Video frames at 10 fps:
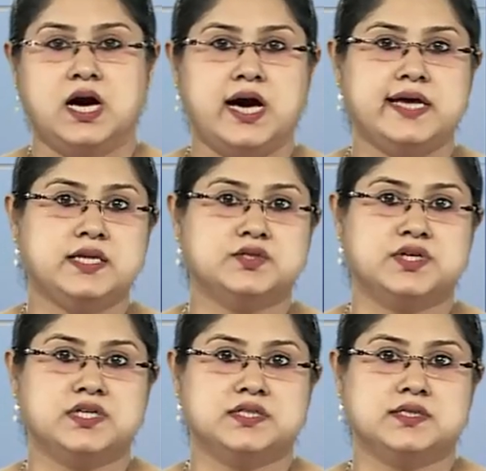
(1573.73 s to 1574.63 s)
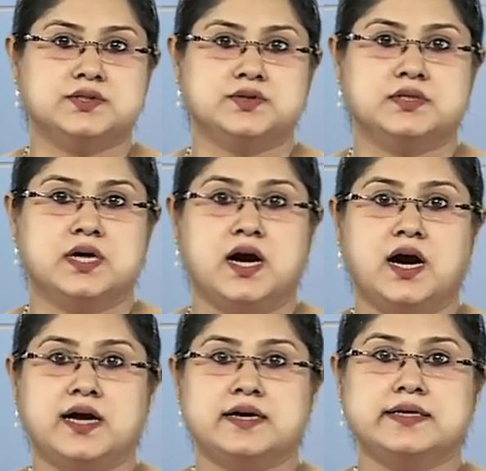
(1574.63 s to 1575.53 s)
Higher education should
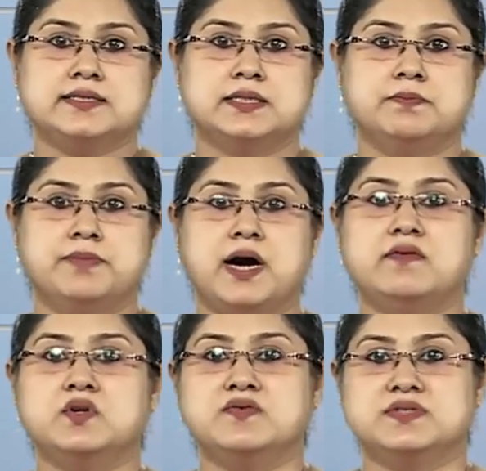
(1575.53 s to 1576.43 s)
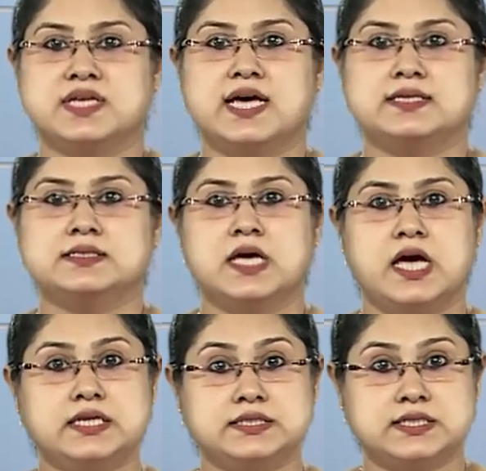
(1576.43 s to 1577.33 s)
harness the power of science
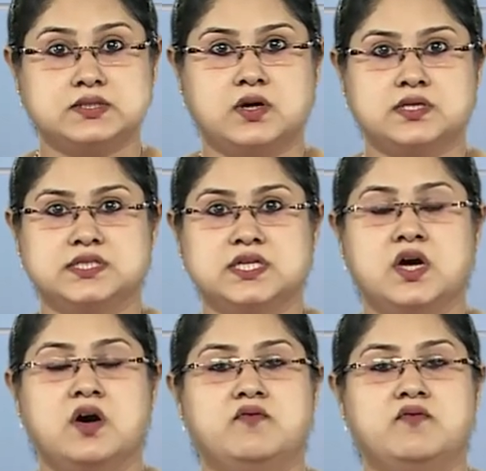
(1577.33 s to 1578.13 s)
and technology